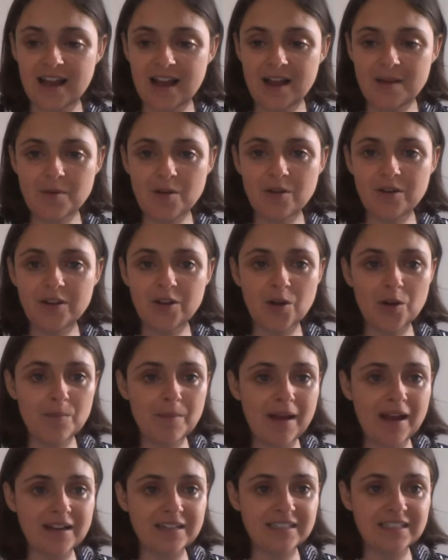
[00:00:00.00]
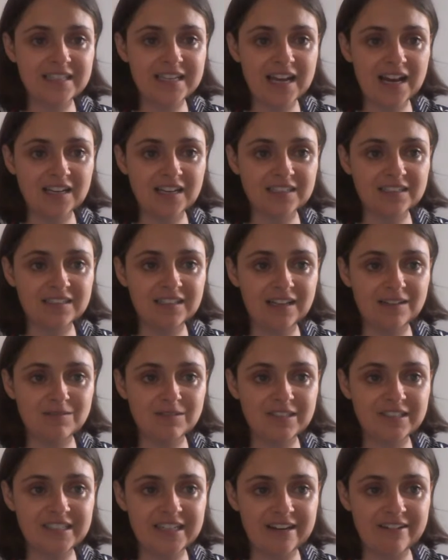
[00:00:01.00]
I'm going to go back to the article I
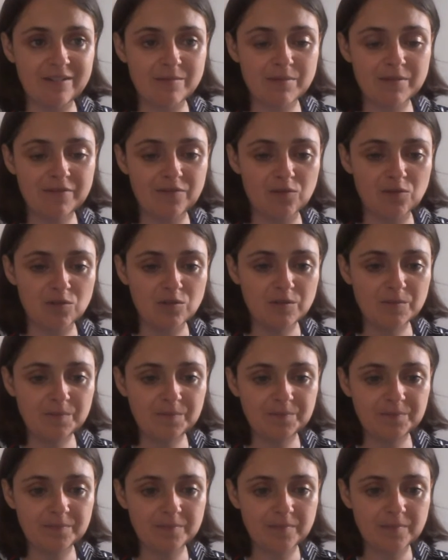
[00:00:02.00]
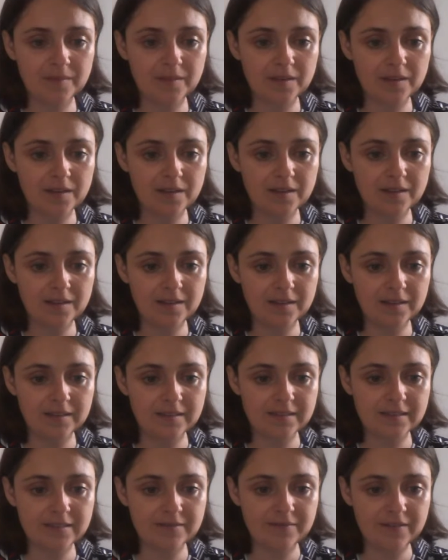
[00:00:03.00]
was sharing before.
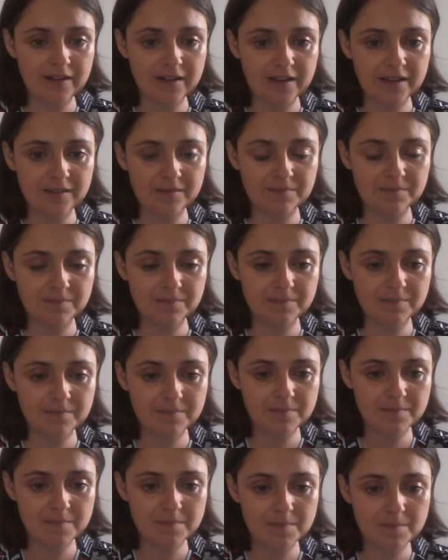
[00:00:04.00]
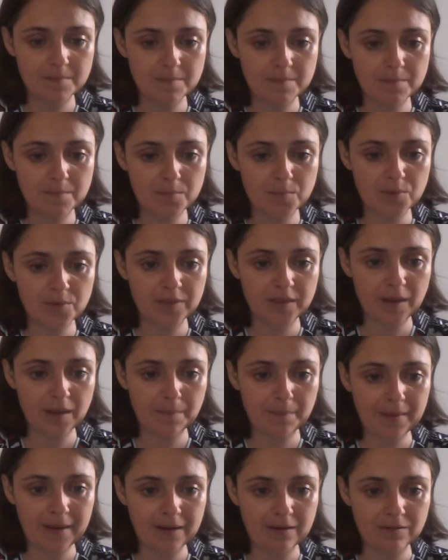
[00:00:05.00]
Let's see if I can put
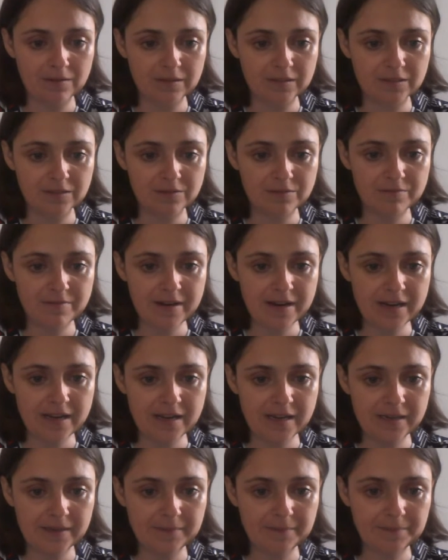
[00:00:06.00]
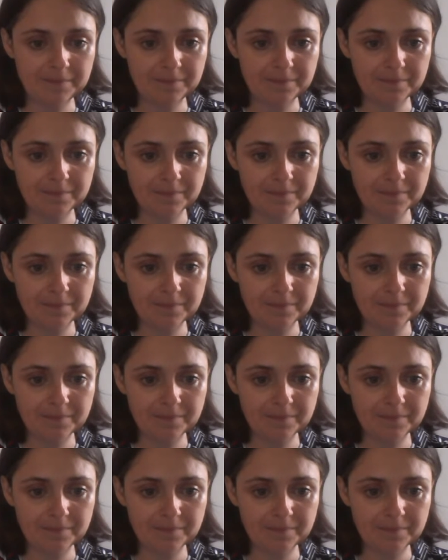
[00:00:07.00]
that back on screen.